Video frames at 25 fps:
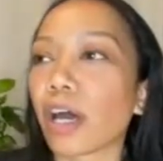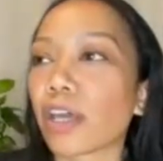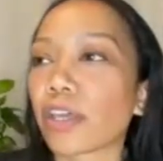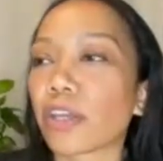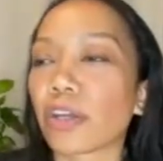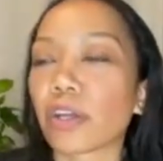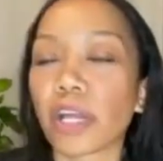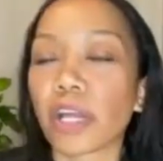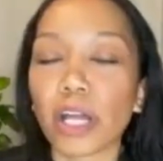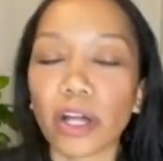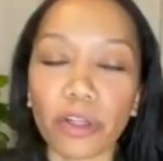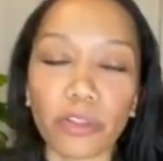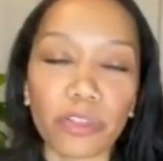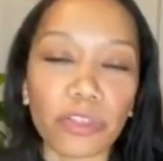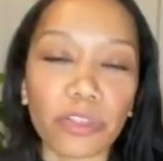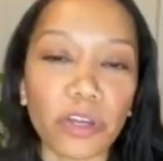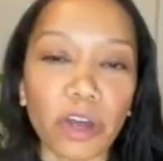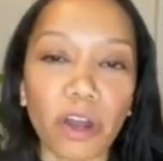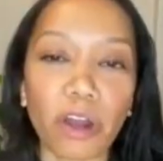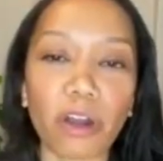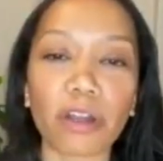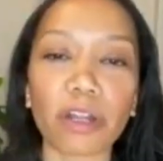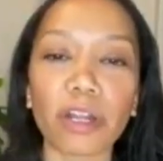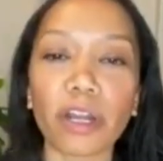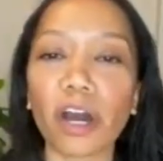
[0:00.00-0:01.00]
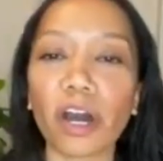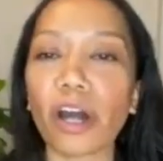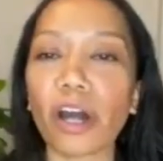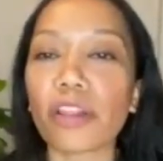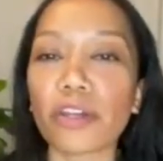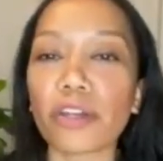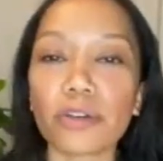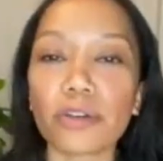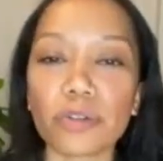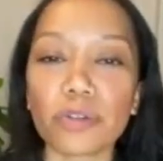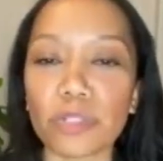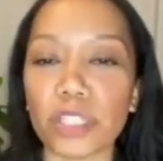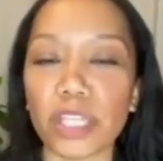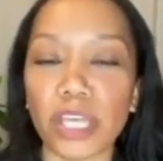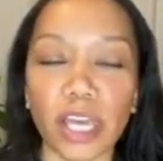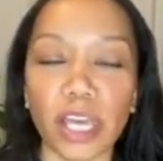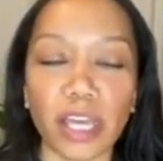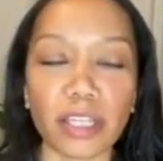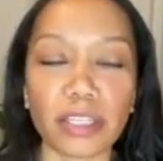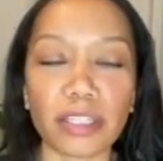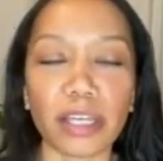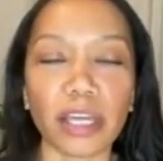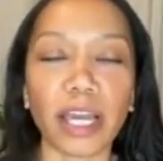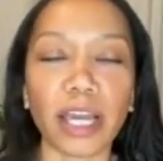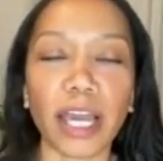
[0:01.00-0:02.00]
your health garden, all those
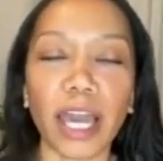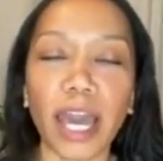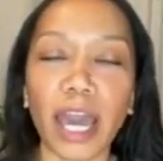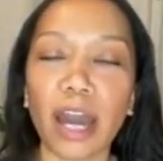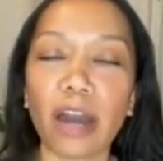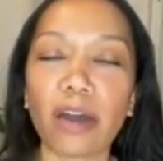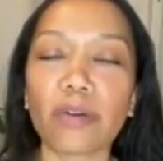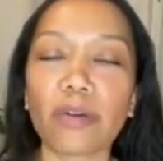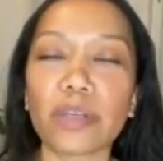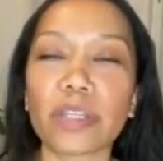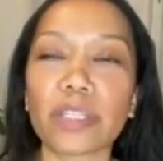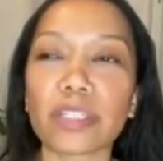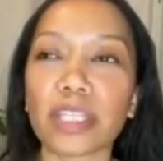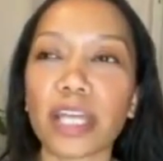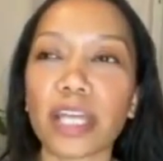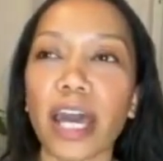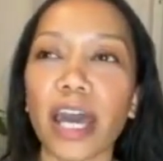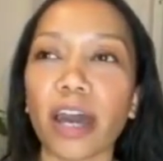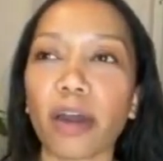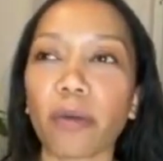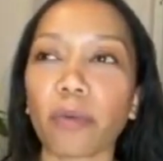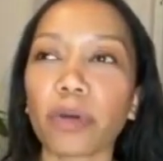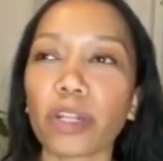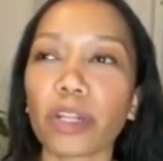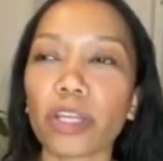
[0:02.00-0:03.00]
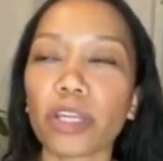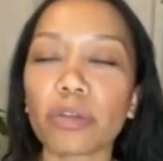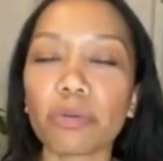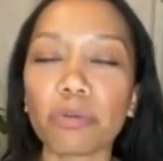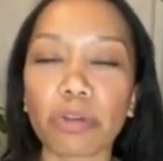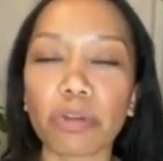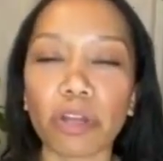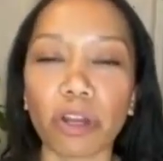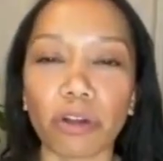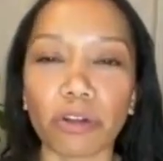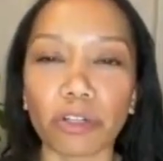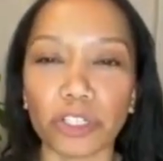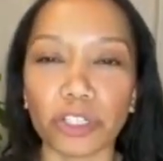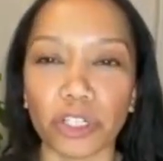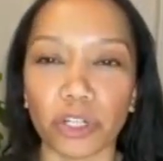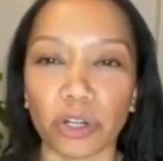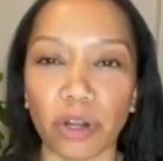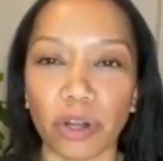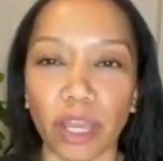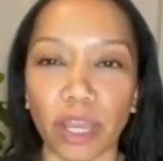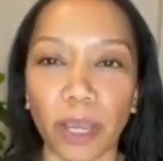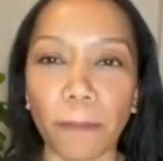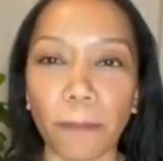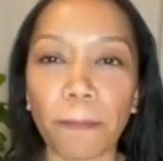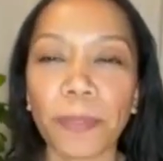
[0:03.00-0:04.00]
things. Like, how is that? What are you
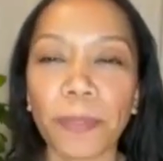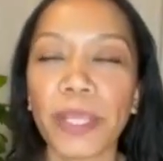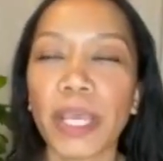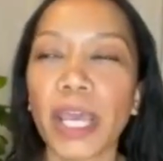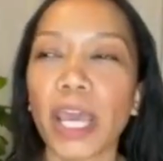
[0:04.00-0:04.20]
nurturing?